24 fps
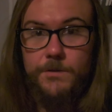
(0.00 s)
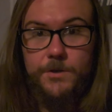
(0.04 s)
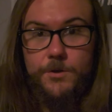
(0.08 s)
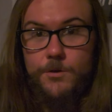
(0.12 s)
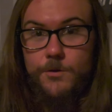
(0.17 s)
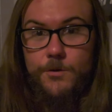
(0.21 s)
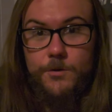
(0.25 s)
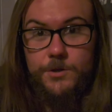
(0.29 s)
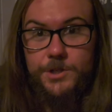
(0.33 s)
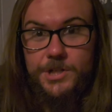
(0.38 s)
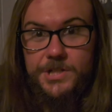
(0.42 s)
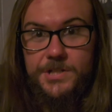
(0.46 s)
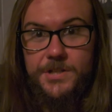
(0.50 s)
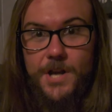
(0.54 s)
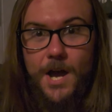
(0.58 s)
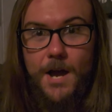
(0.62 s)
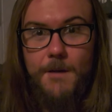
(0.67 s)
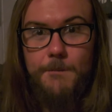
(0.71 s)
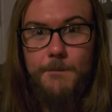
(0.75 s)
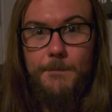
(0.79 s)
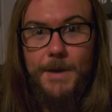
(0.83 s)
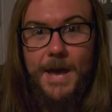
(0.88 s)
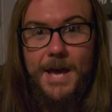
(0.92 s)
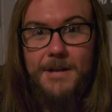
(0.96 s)
They're just
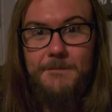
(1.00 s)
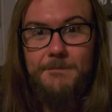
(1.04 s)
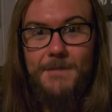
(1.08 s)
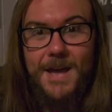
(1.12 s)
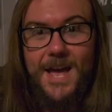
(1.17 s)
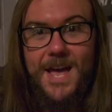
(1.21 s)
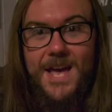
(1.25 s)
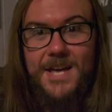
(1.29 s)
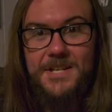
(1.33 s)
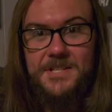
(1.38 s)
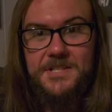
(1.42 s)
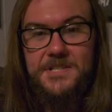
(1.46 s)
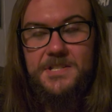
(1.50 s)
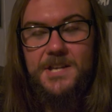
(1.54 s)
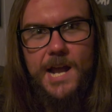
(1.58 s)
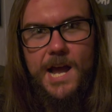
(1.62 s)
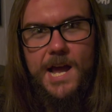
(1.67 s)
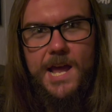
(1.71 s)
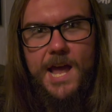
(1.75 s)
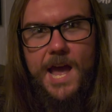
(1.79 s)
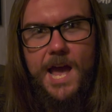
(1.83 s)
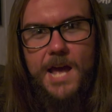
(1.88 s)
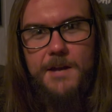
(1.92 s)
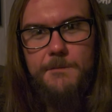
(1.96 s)
not bad masks. And
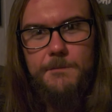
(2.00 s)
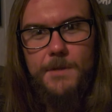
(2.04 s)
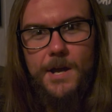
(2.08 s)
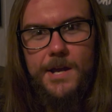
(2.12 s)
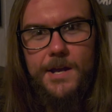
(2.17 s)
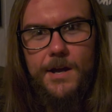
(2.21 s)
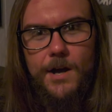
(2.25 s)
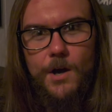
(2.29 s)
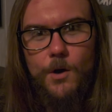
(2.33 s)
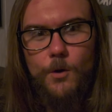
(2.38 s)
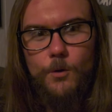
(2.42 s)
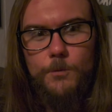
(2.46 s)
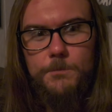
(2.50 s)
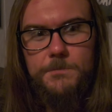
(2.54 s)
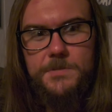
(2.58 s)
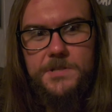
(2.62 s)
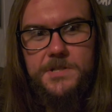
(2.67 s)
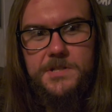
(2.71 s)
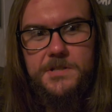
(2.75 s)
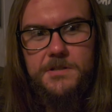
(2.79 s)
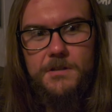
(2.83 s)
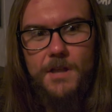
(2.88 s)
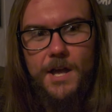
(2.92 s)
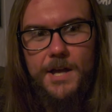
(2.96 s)
I had my
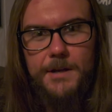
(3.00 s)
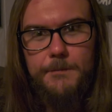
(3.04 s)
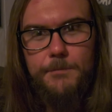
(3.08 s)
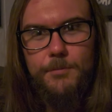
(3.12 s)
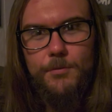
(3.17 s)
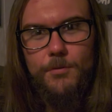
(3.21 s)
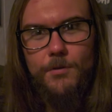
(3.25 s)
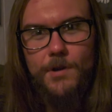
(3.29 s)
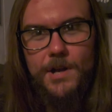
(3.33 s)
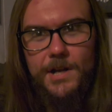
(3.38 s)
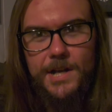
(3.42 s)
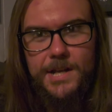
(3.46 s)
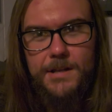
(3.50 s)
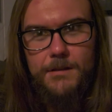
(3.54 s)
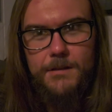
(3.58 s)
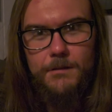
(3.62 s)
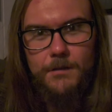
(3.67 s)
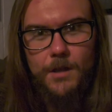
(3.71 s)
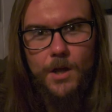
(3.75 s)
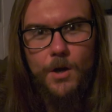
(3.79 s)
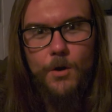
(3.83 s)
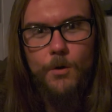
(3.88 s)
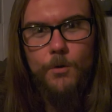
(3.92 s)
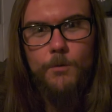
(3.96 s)
hopes like pretty
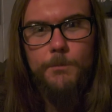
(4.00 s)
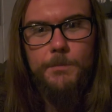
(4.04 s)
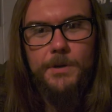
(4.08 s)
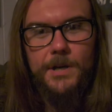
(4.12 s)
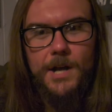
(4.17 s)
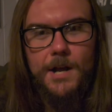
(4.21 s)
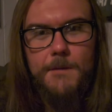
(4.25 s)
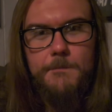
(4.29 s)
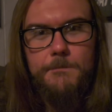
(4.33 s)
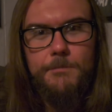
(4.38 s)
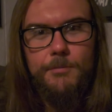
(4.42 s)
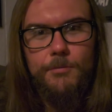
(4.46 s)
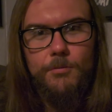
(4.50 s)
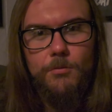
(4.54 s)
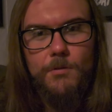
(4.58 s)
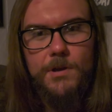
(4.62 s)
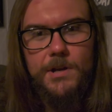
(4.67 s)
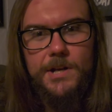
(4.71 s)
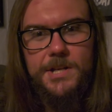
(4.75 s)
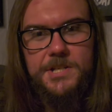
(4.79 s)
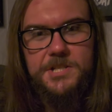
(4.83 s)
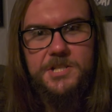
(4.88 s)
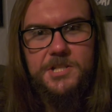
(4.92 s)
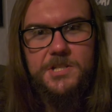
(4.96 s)
low, but I'm
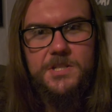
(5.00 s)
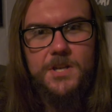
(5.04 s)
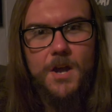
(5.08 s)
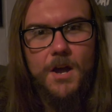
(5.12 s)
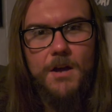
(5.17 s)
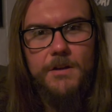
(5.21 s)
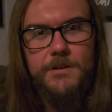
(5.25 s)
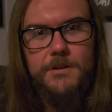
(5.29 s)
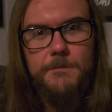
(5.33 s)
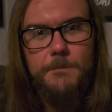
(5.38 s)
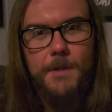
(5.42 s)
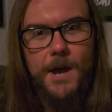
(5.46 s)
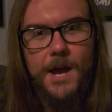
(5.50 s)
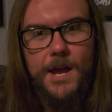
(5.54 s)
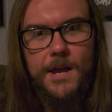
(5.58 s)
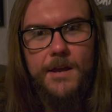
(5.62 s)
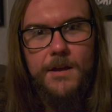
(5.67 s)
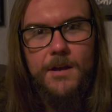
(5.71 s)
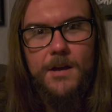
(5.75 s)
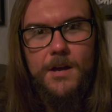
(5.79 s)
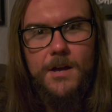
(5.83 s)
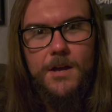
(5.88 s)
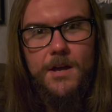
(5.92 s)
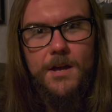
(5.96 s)
pretty stunned by
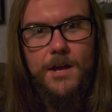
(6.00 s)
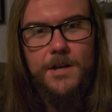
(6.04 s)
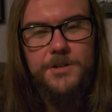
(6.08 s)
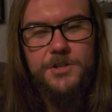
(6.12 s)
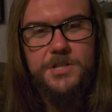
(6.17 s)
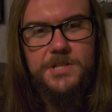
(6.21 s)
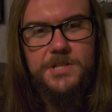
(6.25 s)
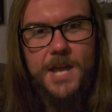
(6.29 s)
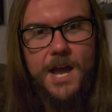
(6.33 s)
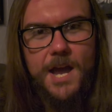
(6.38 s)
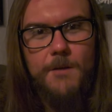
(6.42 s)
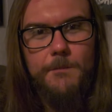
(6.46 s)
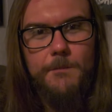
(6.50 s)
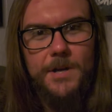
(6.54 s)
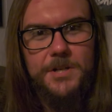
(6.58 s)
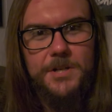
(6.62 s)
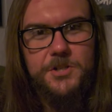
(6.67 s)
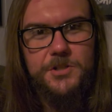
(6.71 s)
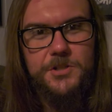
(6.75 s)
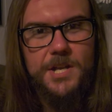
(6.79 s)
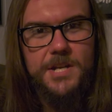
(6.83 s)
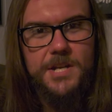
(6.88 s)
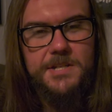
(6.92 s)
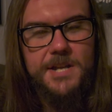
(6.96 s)
just how
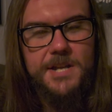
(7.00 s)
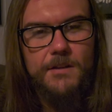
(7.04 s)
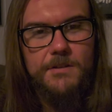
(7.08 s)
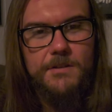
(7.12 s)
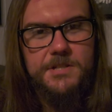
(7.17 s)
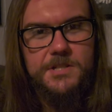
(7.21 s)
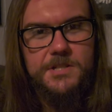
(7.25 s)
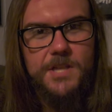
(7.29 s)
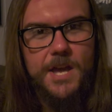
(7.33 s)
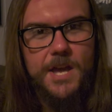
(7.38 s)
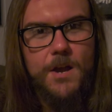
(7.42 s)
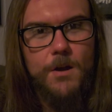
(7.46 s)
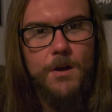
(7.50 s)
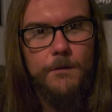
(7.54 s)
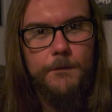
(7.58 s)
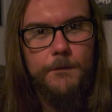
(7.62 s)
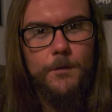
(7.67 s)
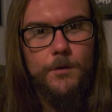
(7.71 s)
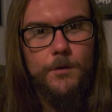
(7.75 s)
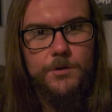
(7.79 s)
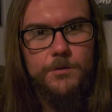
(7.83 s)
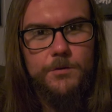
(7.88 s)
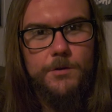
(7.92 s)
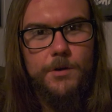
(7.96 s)
much detail is there
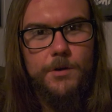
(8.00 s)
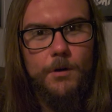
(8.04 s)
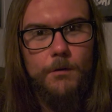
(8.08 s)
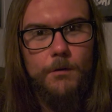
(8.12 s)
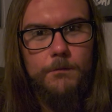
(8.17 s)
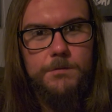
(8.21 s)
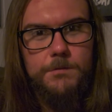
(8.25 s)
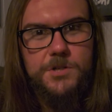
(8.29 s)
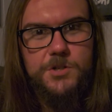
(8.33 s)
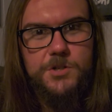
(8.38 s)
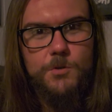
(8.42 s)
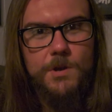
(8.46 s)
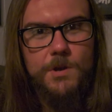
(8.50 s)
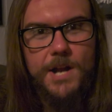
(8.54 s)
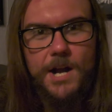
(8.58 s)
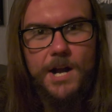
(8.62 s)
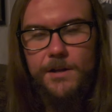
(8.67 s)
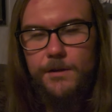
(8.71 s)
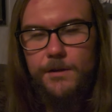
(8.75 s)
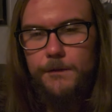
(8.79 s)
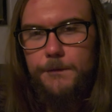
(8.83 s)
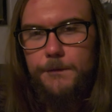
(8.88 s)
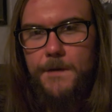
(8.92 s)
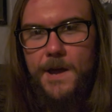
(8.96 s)
for, straight
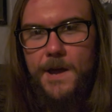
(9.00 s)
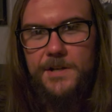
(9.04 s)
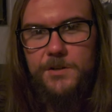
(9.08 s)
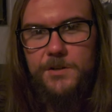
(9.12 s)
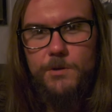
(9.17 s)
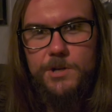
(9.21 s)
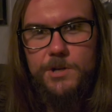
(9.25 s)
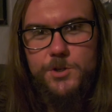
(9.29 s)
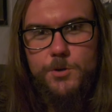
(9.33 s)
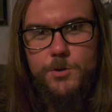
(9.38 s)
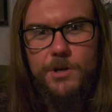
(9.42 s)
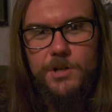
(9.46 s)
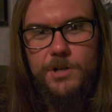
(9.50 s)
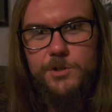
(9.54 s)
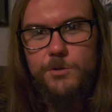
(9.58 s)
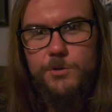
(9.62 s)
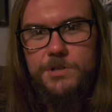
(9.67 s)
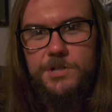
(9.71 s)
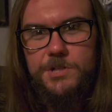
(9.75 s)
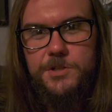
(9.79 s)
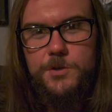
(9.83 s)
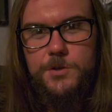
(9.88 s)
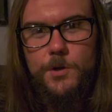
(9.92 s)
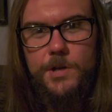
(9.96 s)
out of the factory Trick or
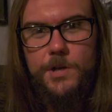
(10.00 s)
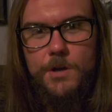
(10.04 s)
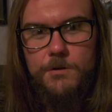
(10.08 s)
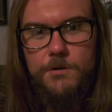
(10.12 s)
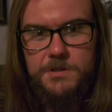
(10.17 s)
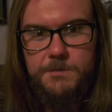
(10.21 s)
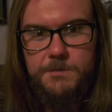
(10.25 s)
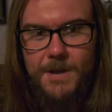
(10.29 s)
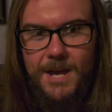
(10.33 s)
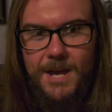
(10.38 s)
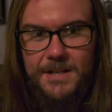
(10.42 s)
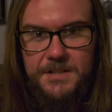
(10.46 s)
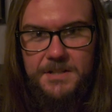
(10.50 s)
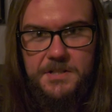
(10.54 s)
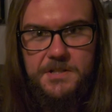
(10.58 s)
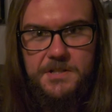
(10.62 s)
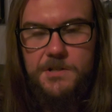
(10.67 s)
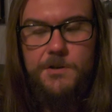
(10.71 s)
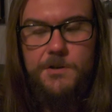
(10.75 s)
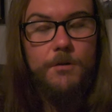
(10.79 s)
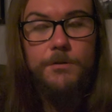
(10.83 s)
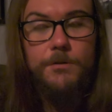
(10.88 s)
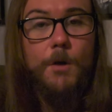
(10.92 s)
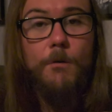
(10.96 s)
Treat Studios
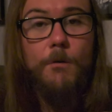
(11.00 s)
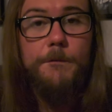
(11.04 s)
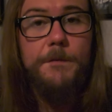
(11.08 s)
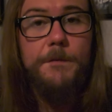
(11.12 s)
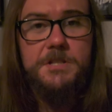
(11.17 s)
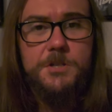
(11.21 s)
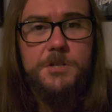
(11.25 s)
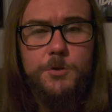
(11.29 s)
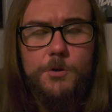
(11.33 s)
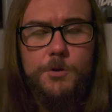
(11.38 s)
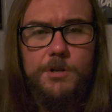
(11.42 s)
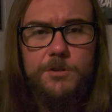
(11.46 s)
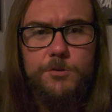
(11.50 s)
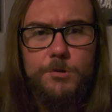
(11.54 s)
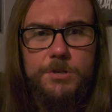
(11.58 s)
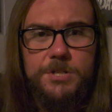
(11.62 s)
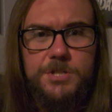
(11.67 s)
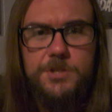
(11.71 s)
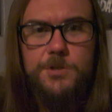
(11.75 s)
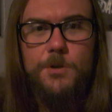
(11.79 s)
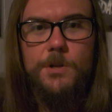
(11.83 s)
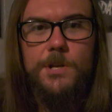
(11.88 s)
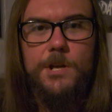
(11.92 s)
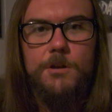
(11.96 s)
masks. No offense to Trick or
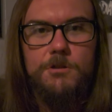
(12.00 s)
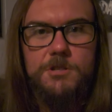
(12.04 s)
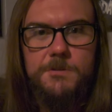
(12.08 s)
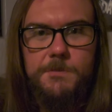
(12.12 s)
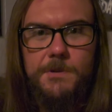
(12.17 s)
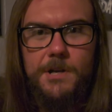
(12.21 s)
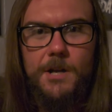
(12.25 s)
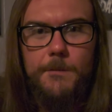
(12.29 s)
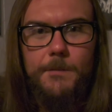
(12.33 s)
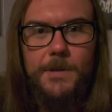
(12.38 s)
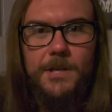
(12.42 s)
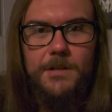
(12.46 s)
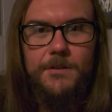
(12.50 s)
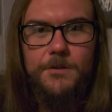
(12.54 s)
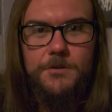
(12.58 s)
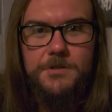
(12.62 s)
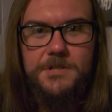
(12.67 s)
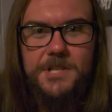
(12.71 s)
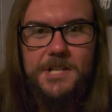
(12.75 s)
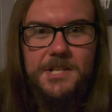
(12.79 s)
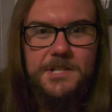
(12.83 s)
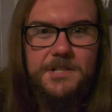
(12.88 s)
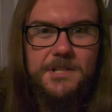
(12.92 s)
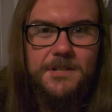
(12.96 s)
Treat Studios, but I mean,
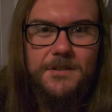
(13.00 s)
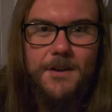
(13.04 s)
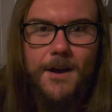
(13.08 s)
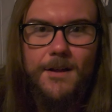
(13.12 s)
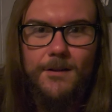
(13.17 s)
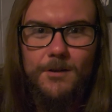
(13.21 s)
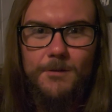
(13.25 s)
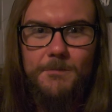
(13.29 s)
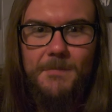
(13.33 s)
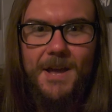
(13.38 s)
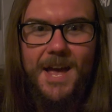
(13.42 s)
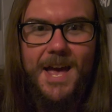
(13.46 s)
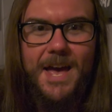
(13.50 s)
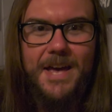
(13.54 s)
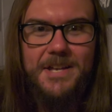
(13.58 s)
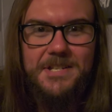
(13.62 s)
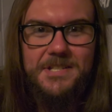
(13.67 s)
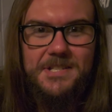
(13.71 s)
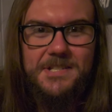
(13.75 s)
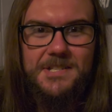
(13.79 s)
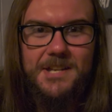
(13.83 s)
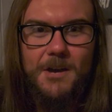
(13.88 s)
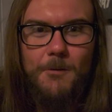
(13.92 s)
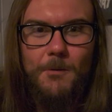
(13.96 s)
they're $60
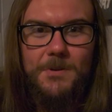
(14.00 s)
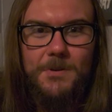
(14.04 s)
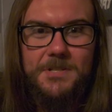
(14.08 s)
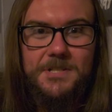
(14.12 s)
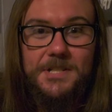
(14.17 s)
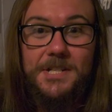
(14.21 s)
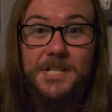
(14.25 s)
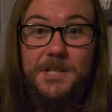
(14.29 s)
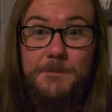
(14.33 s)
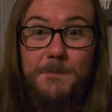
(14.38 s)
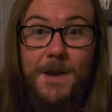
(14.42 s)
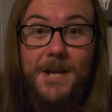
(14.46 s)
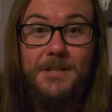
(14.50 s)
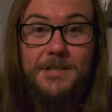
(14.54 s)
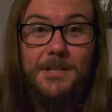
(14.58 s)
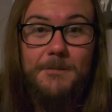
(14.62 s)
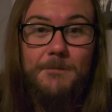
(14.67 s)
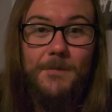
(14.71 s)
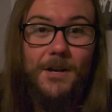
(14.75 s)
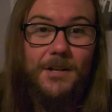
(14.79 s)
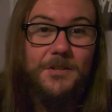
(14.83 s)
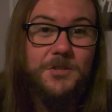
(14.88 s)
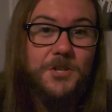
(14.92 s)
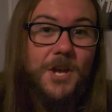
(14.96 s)
masks. I wasn't
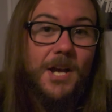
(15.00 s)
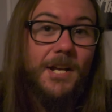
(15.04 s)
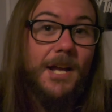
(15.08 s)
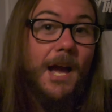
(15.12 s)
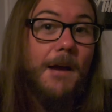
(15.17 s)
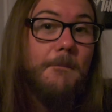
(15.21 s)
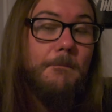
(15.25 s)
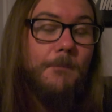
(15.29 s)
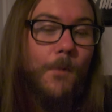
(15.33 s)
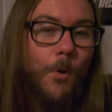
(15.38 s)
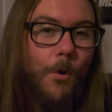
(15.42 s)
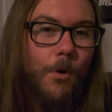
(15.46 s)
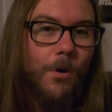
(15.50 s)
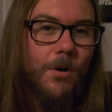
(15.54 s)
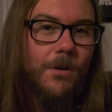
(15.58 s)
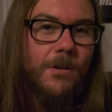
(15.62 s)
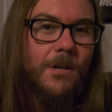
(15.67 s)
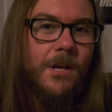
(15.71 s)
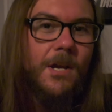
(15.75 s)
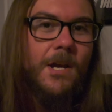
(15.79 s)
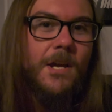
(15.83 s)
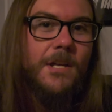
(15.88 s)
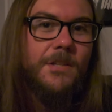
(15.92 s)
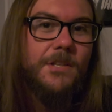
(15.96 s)
expecting much. I got
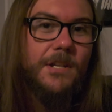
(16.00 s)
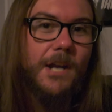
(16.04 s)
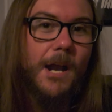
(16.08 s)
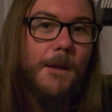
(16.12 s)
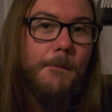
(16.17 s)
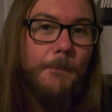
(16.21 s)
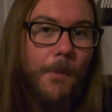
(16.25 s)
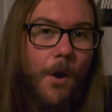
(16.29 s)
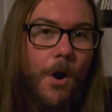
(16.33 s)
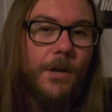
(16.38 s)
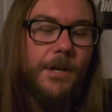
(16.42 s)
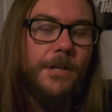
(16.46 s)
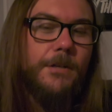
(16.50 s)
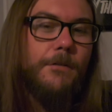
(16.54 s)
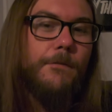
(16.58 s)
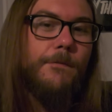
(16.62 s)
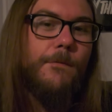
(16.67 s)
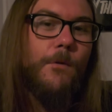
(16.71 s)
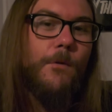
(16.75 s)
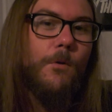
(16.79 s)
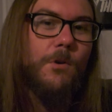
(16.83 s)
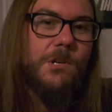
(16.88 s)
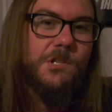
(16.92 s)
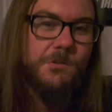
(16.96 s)
more than I
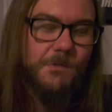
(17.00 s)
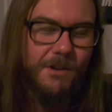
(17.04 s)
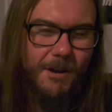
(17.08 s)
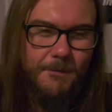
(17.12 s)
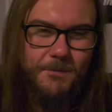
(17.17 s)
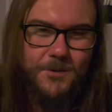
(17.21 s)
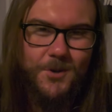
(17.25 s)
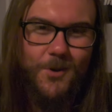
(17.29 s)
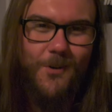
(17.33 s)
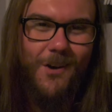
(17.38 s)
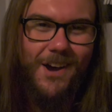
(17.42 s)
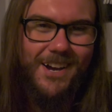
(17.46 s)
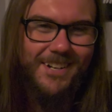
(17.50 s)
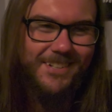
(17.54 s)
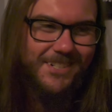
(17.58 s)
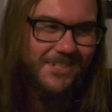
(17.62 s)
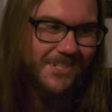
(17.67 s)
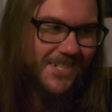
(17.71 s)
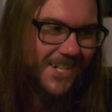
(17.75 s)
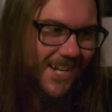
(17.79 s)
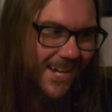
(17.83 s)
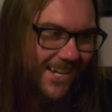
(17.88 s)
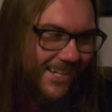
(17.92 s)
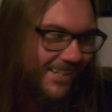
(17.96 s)
bargained for is what I'm trying to
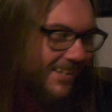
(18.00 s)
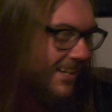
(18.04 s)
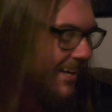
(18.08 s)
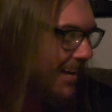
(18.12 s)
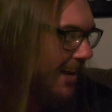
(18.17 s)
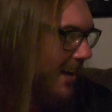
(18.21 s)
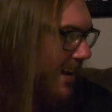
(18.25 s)
say.